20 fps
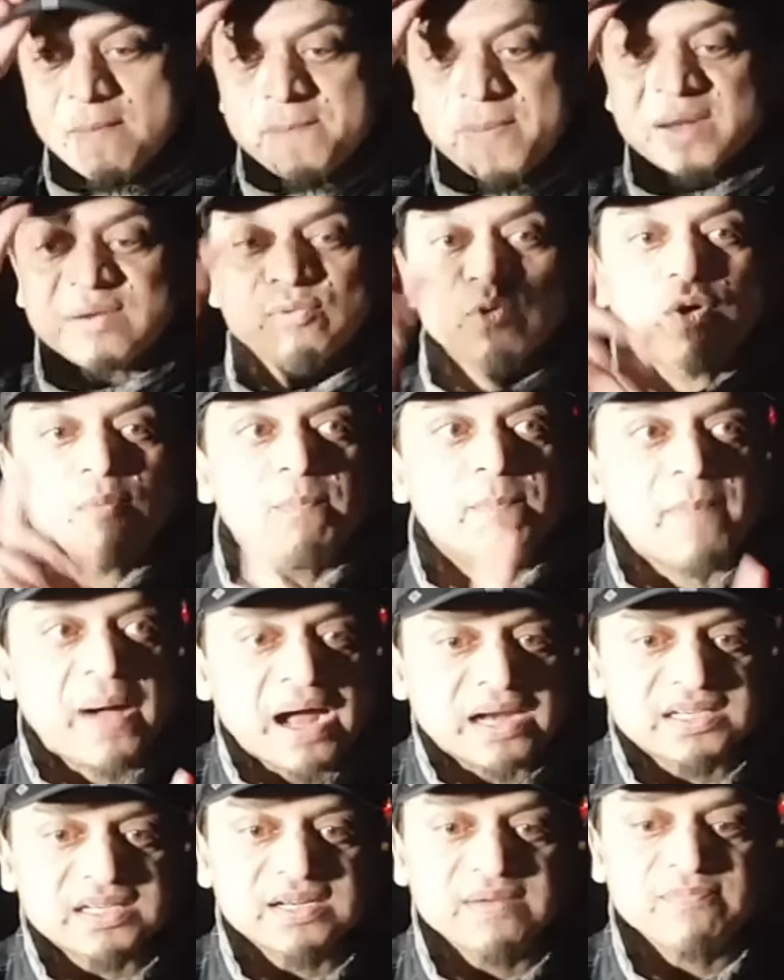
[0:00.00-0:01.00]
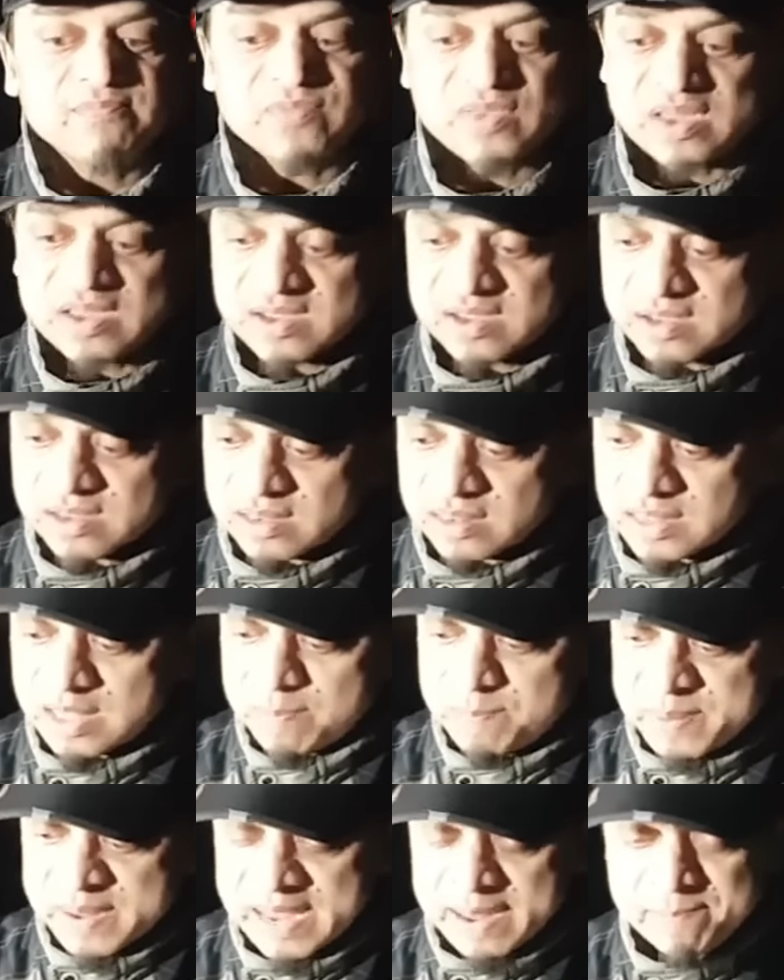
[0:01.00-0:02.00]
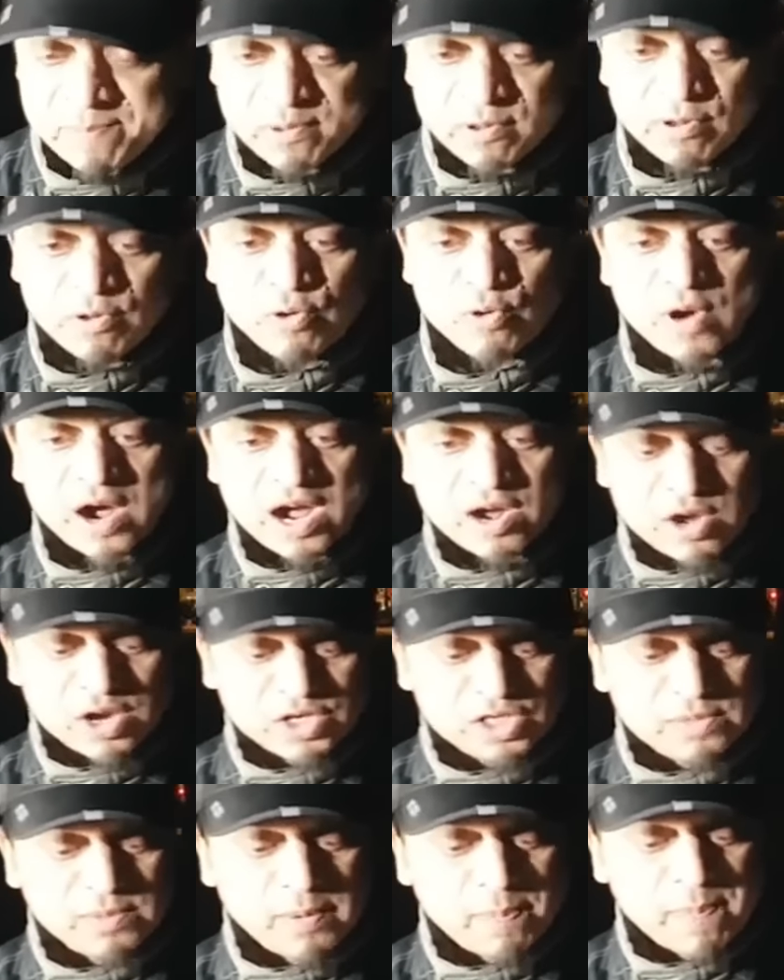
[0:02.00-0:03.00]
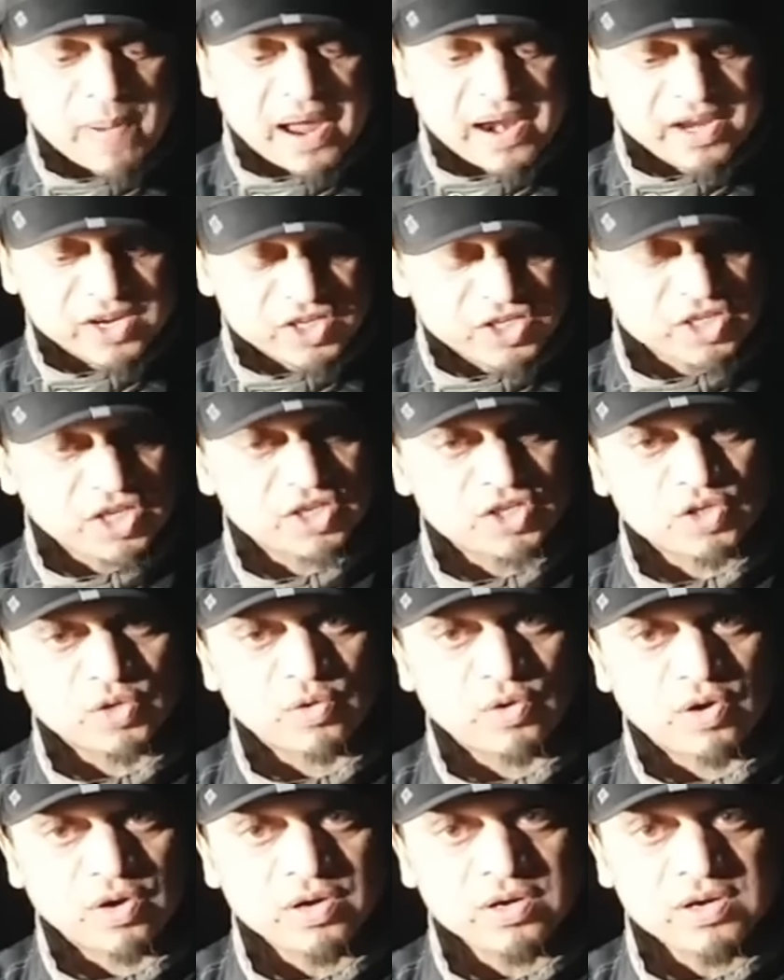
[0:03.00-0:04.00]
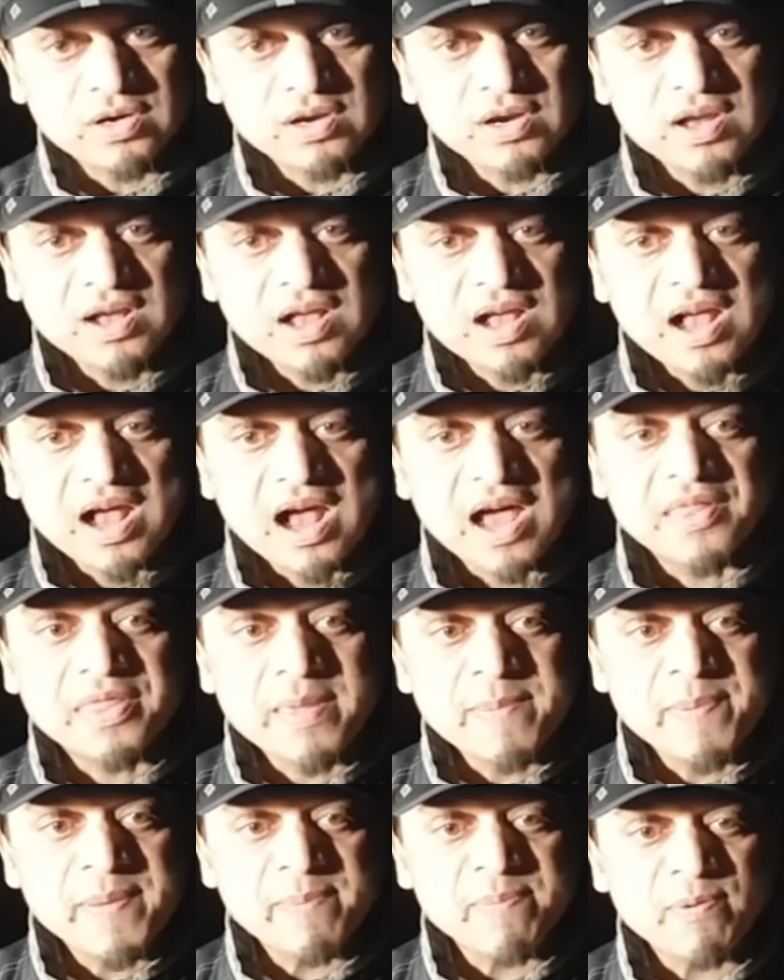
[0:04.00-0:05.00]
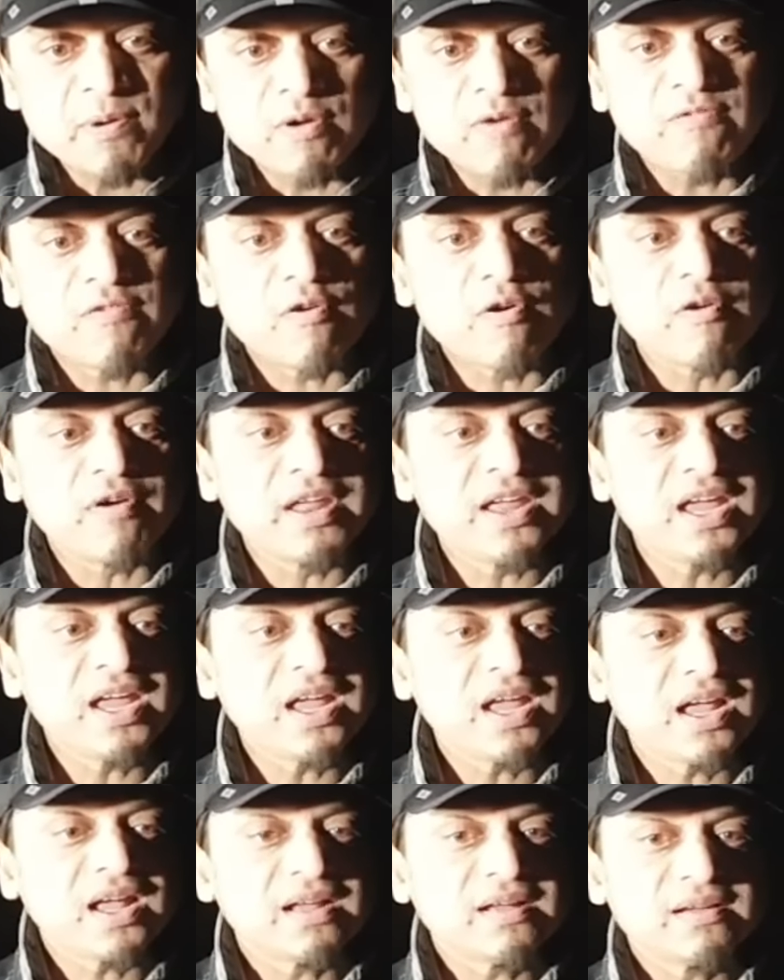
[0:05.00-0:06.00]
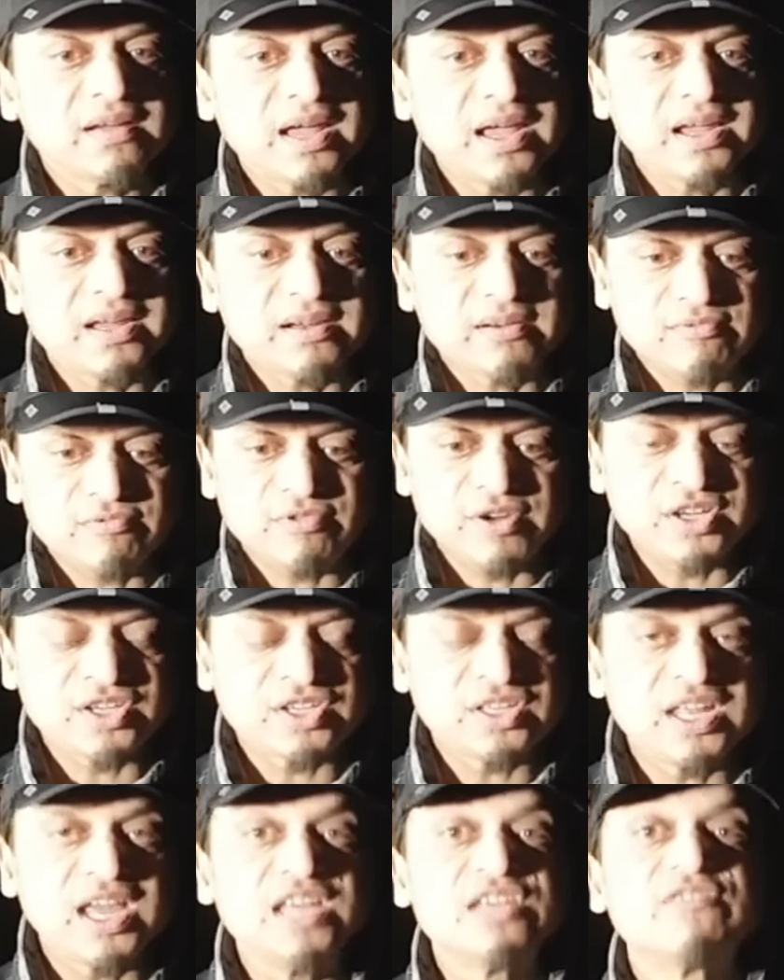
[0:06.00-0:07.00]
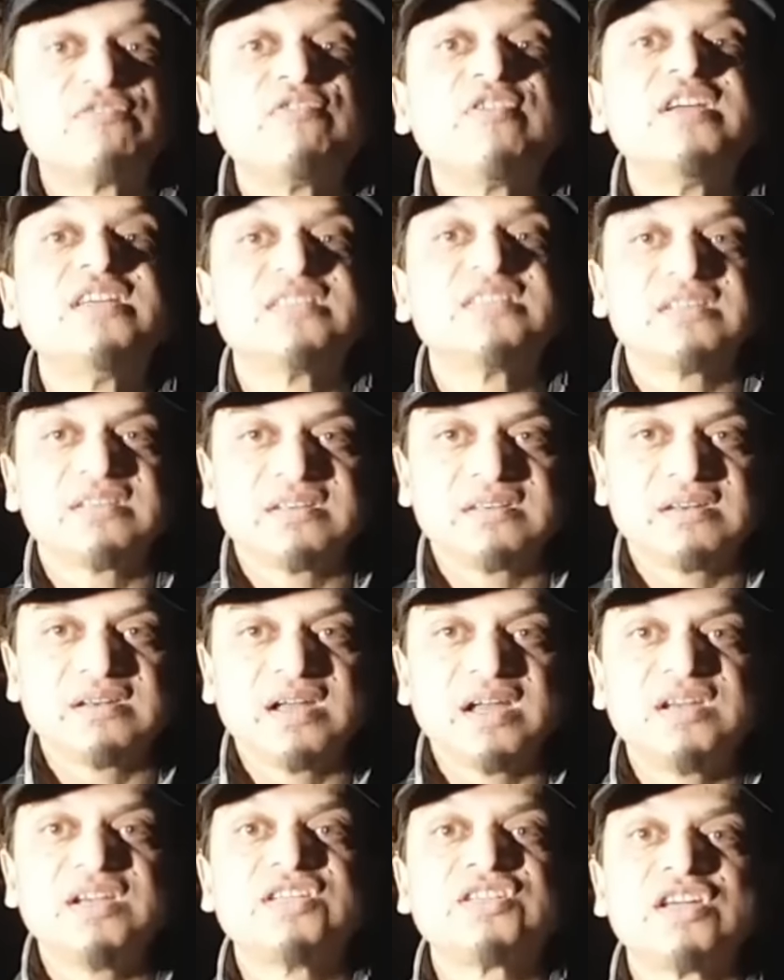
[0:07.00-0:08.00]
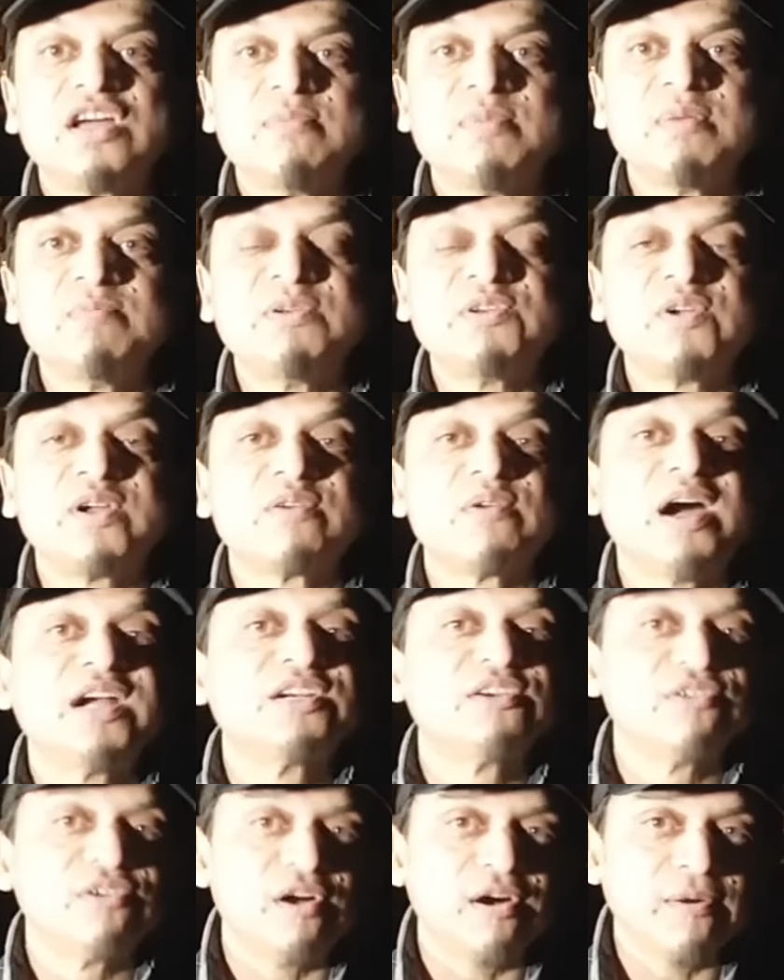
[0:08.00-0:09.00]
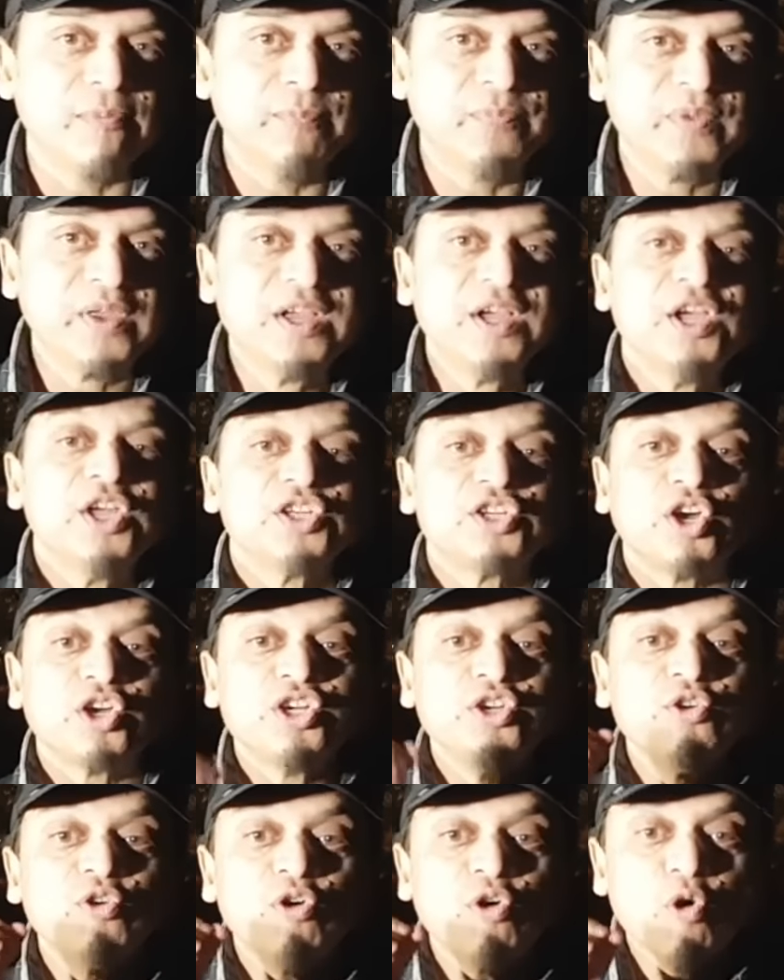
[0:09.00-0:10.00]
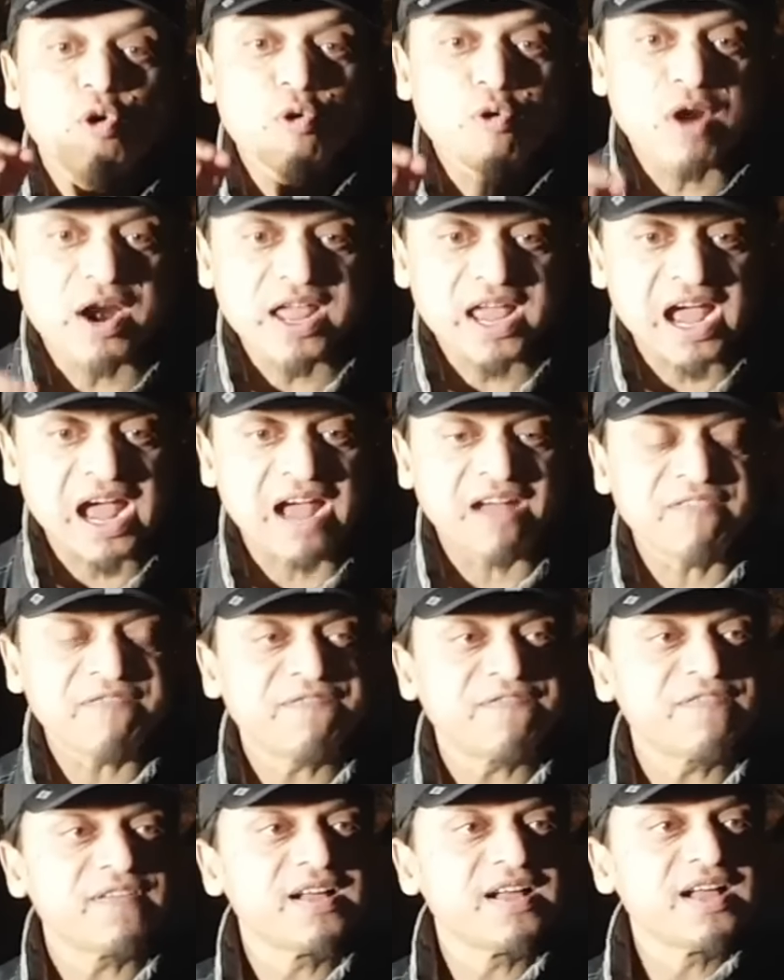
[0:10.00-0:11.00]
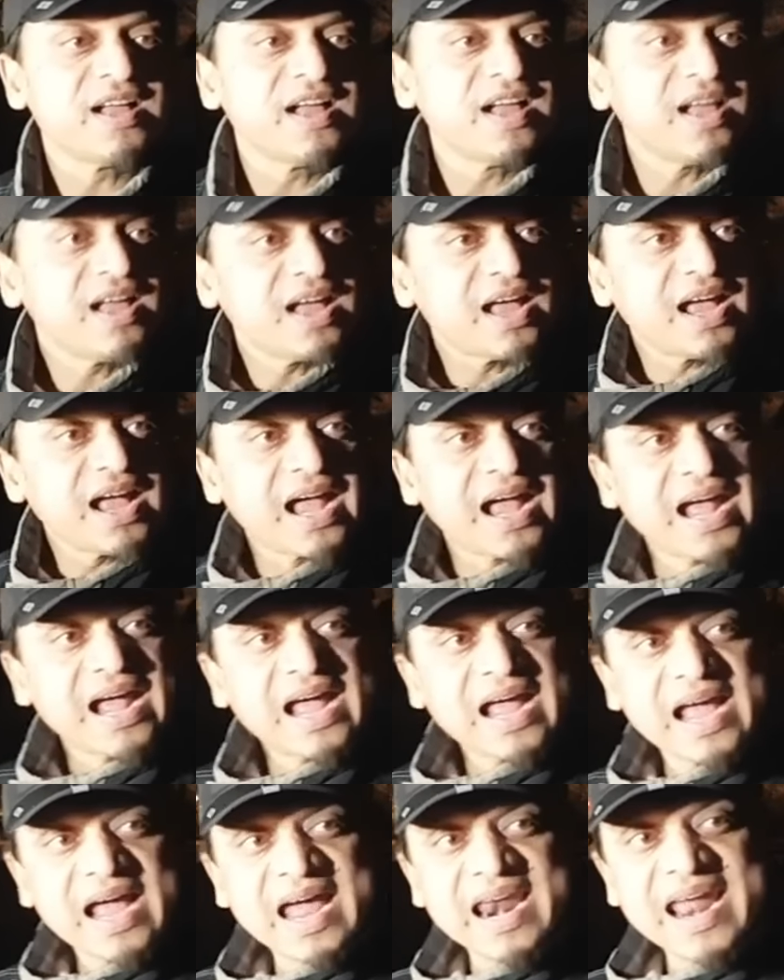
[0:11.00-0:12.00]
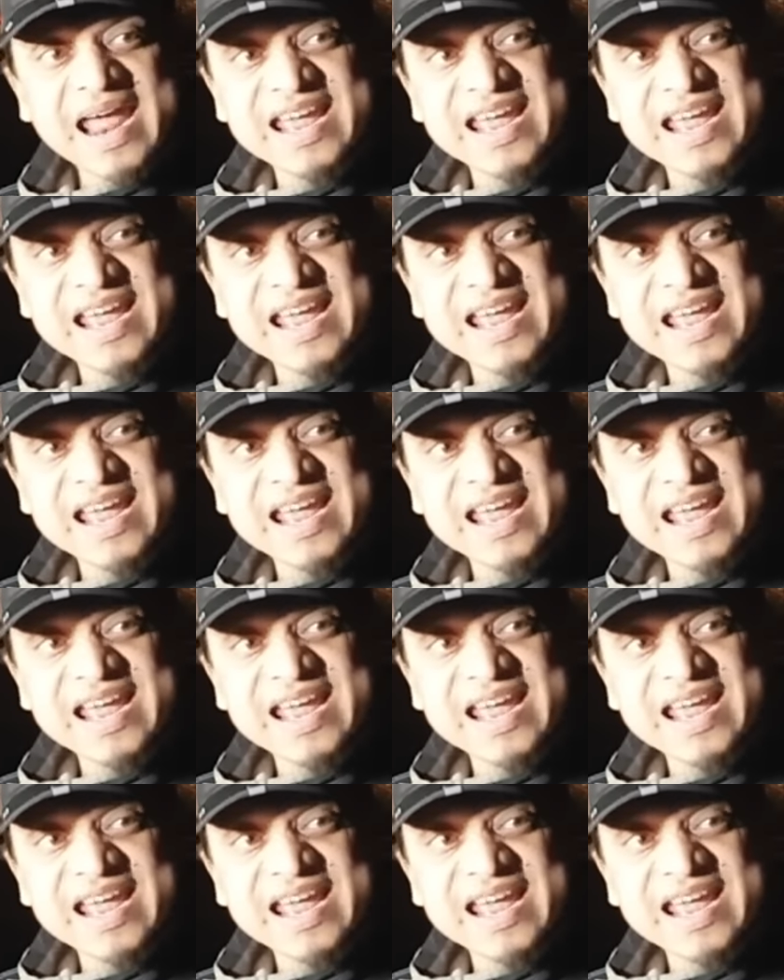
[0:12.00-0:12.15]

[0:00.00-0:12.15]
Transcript: Agreed, but, but agreed. the people who are going to be punished and so on are the people who have already reached the age of reason and discernment between right and wrong. So you already have an